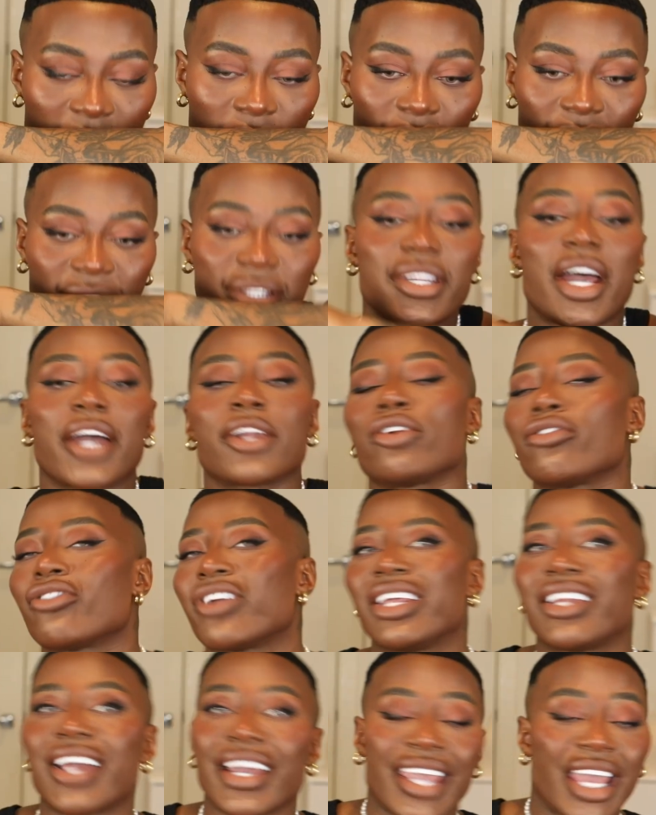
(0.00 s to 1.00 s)
fragrance. So I don't
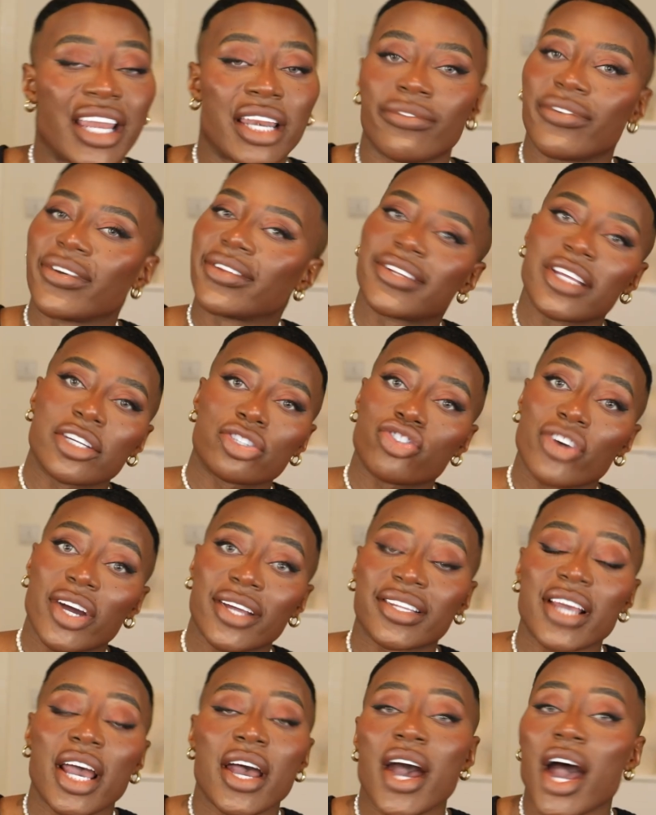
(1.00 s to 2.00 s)
really like anything
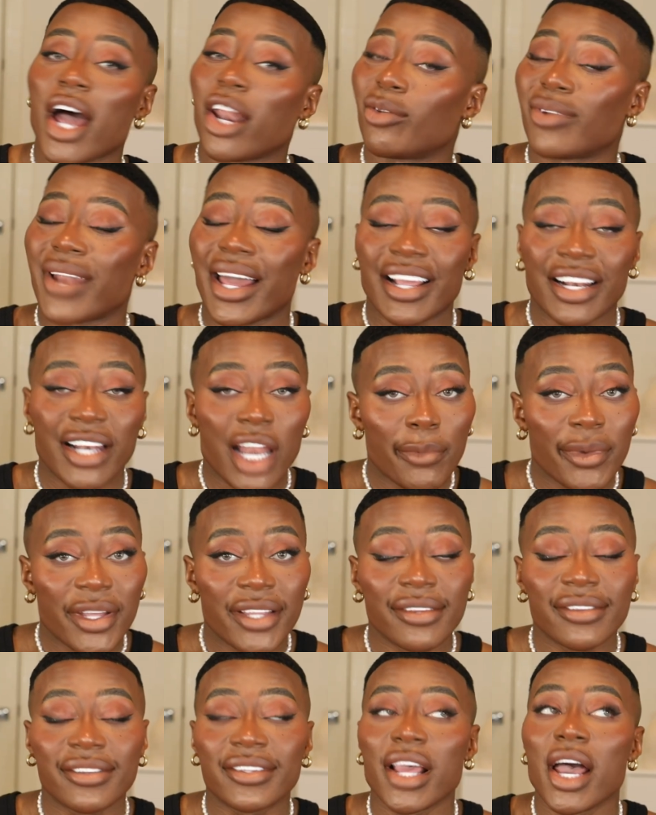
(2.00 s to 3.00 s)
citrus. I don't like
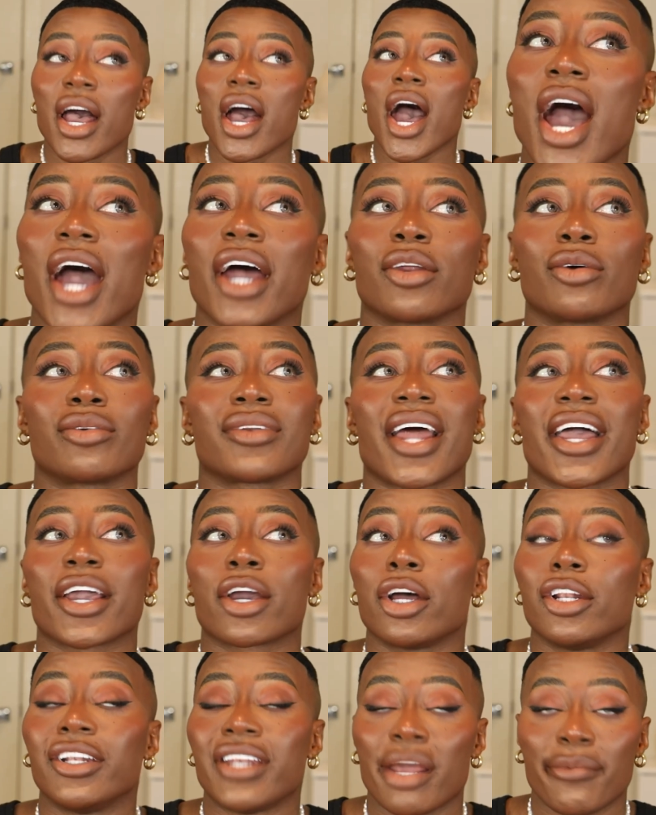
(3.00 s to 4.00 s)
lemons. I don't
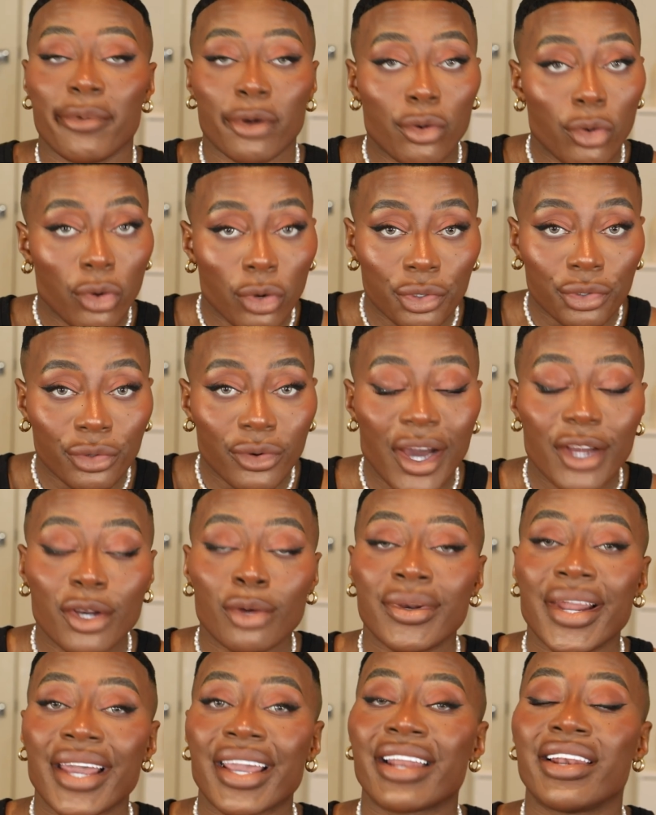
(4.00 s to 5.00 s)
like lemon cordial. I
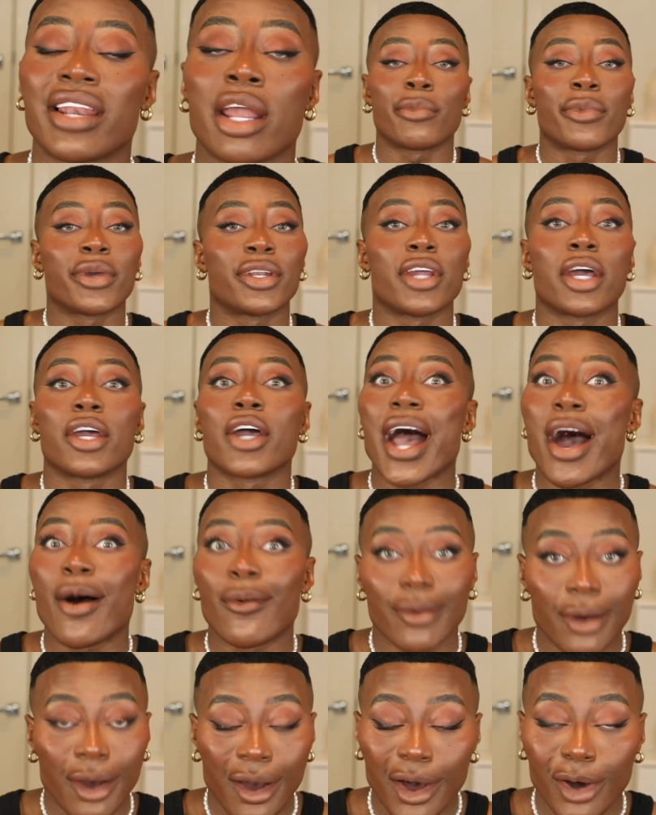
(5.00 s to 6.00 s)
don't like lemon
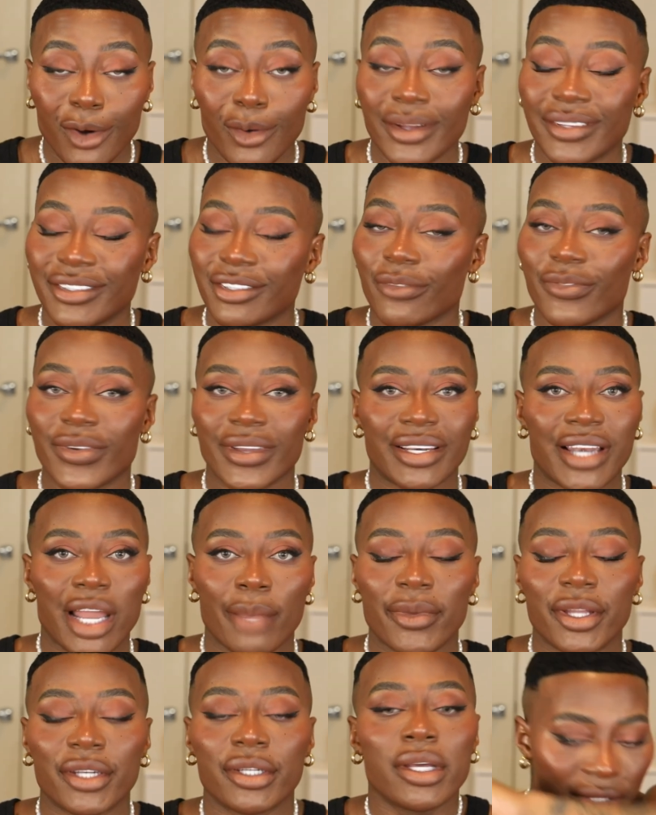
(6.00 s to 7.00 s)
alcohol, nothing
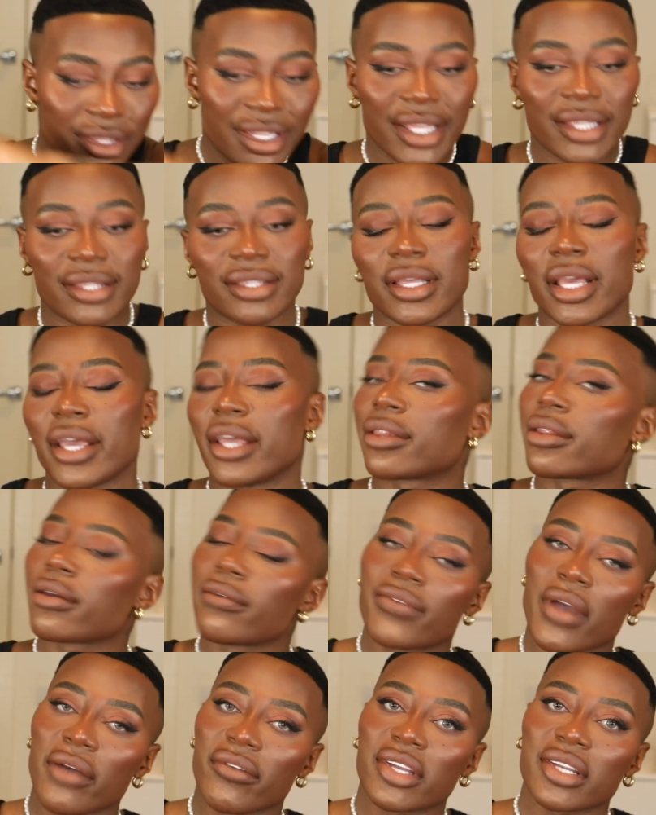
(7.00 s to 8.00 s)
lemon. This is
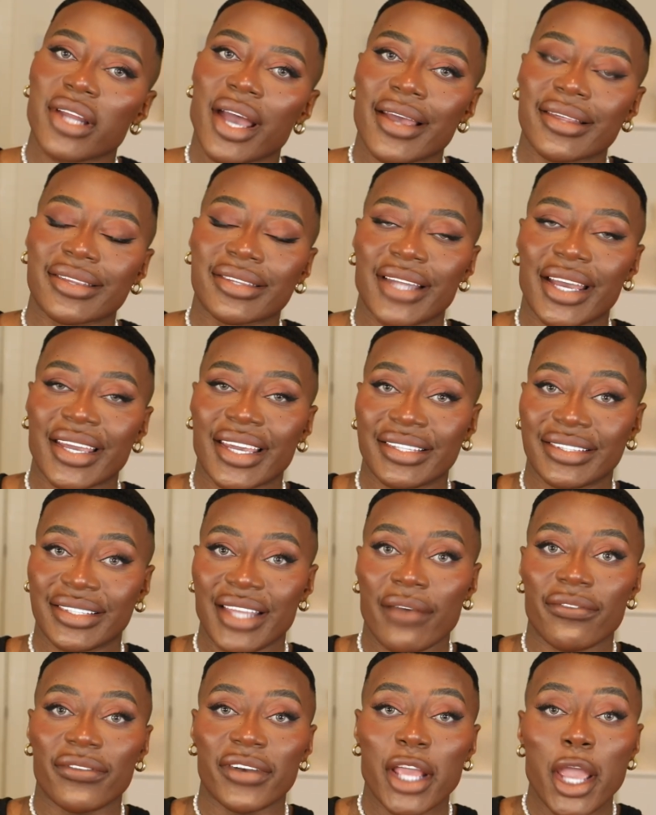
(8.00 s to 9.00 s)
very nice, and I can
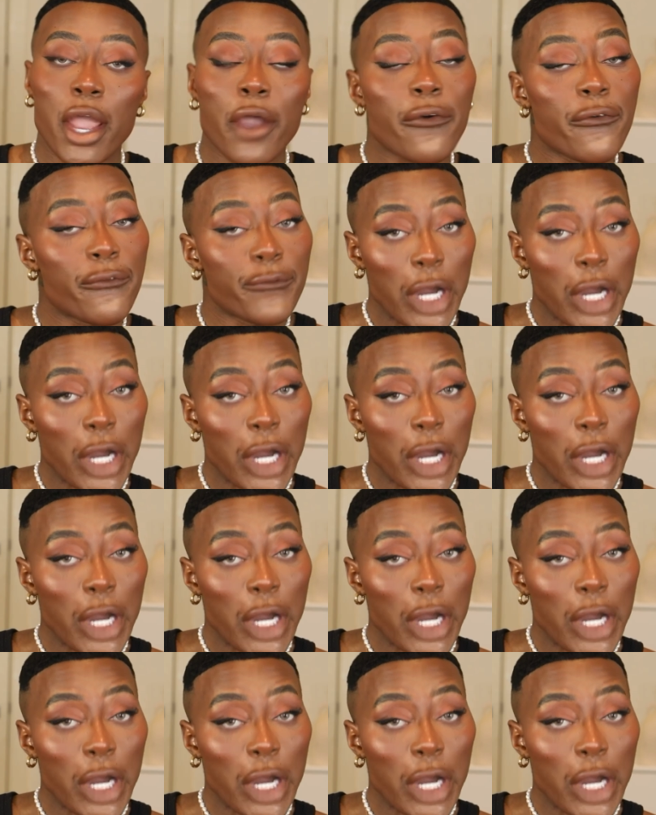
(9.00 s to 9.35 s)
definitely